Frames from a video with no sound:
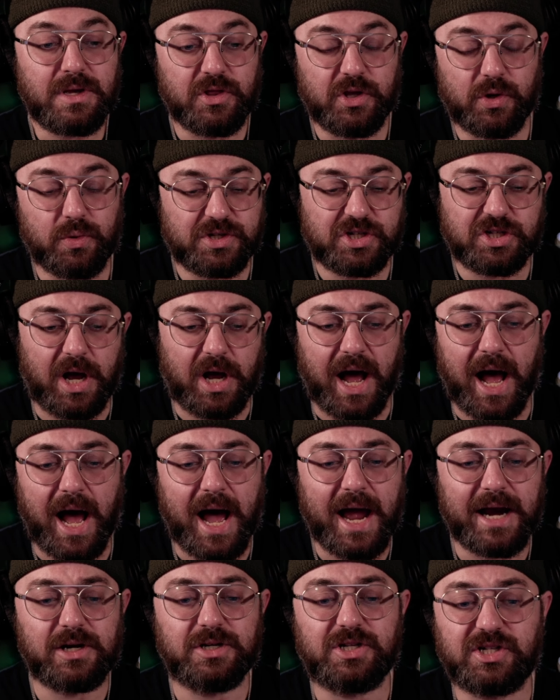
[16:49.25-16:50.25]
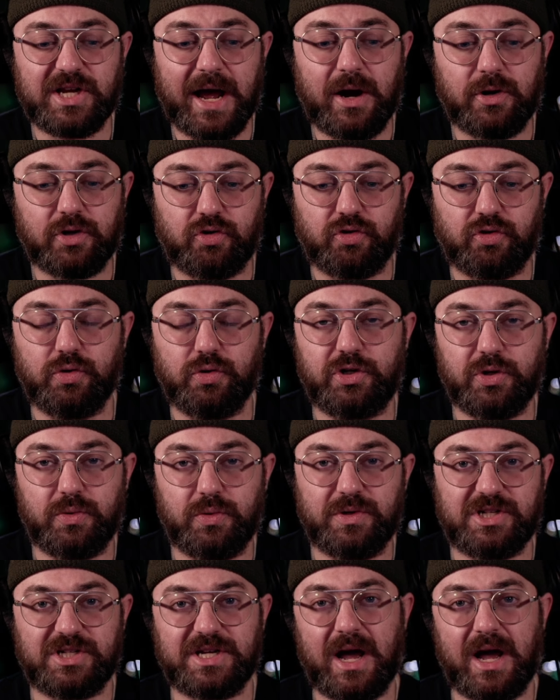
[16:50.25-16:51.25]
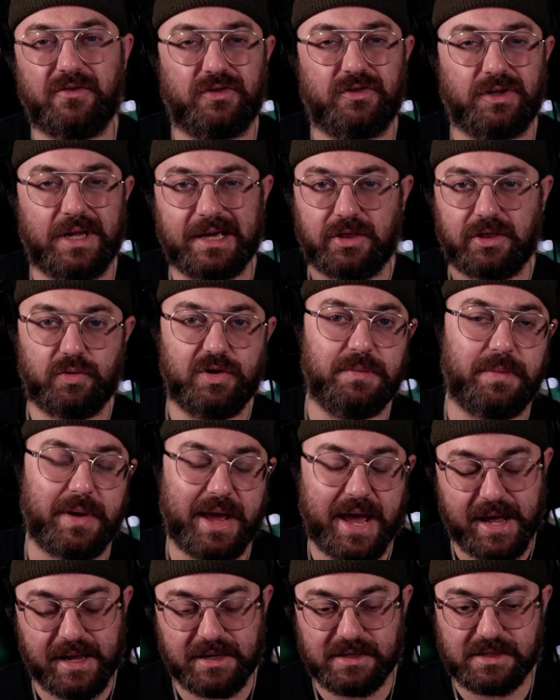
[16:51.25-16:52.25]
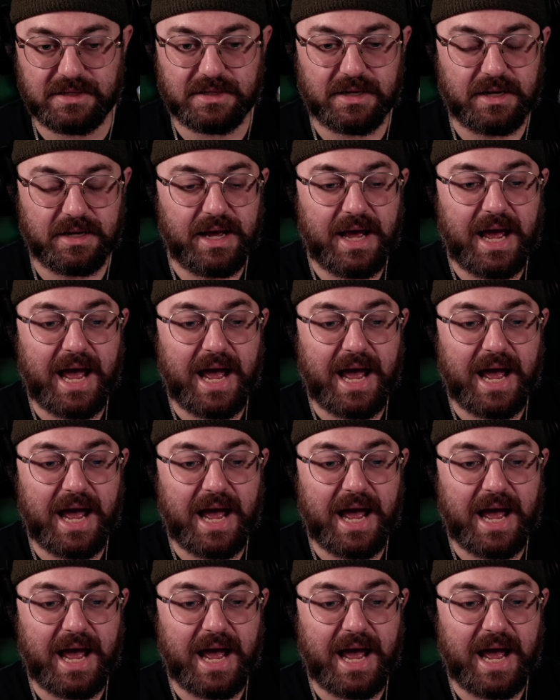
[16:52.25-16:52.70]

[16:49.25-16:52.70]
there was a hired sound crew doing sound for like three bands,